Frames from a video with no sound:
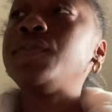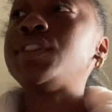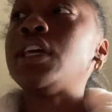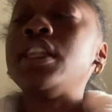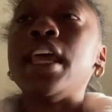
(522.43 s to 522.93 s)
a
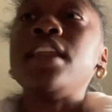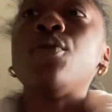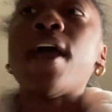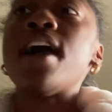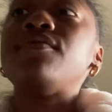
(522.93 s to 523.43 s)
sudden they
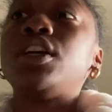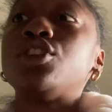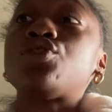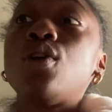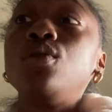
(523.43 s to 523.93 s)
don't have the
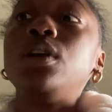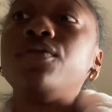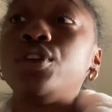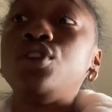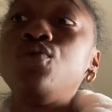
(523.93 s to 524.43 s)
control
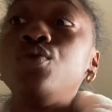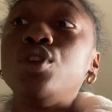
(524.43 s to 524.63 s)
over you,